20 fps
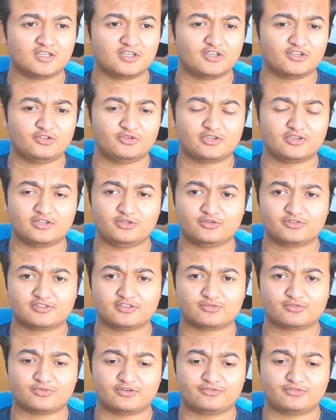
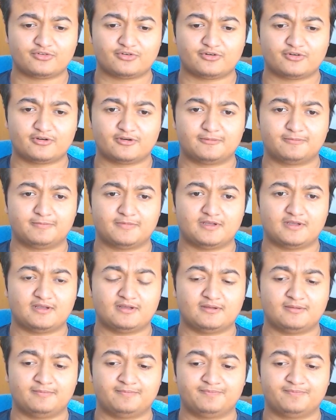
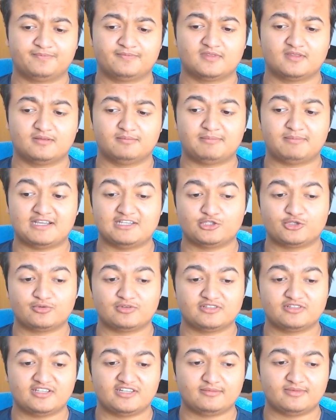
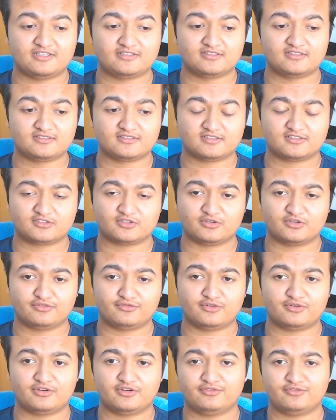MySQL databases. So if
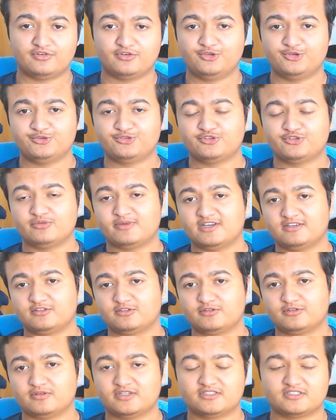you're used to
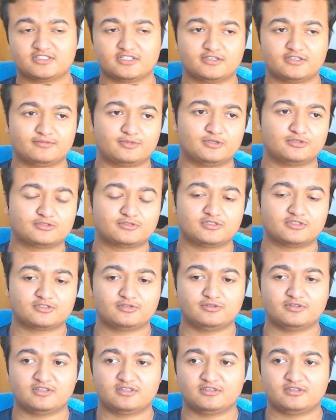MySQL instead of
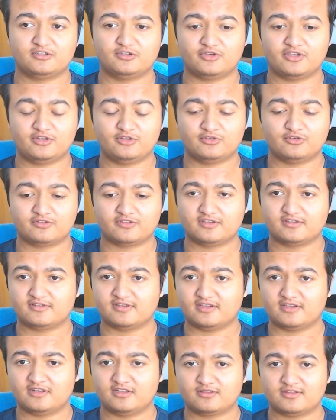PostgreSQL, you can use this,
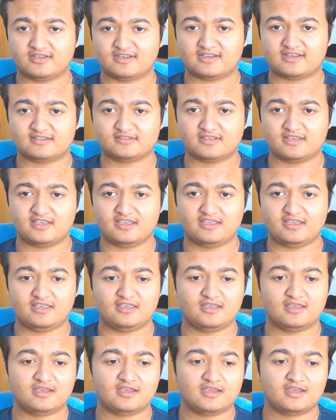and it has
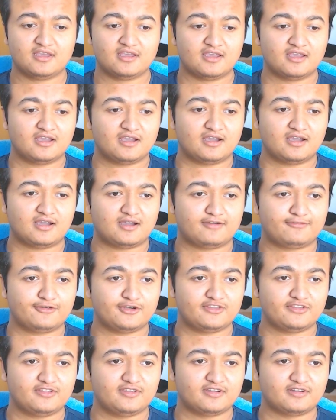a
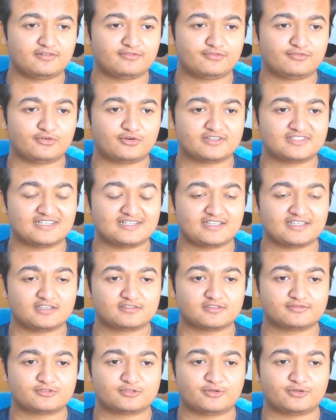free tier for 10
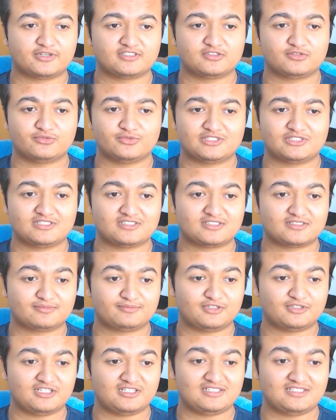gigs of storage, which is
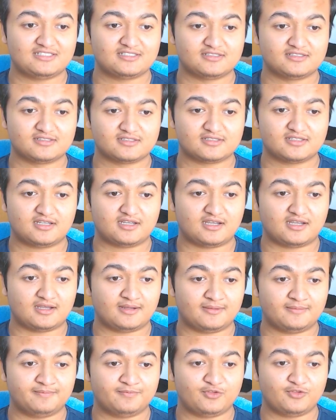pretty decent.
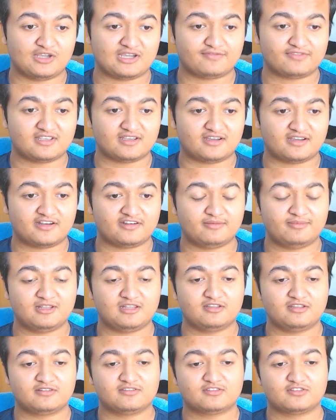You have 100
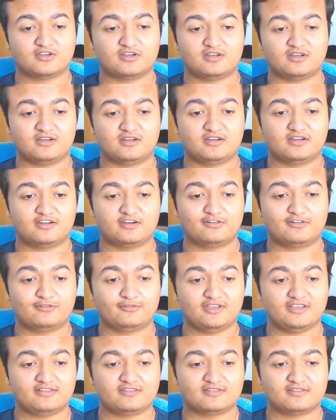million
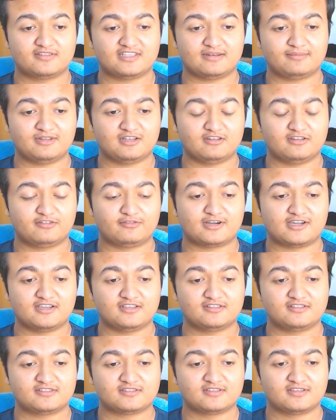reads, 10 million
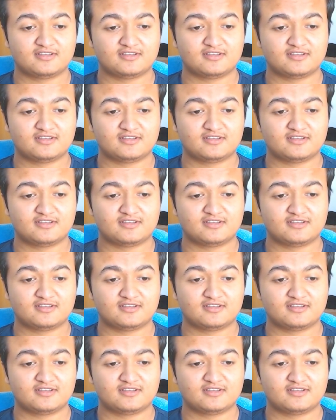writes,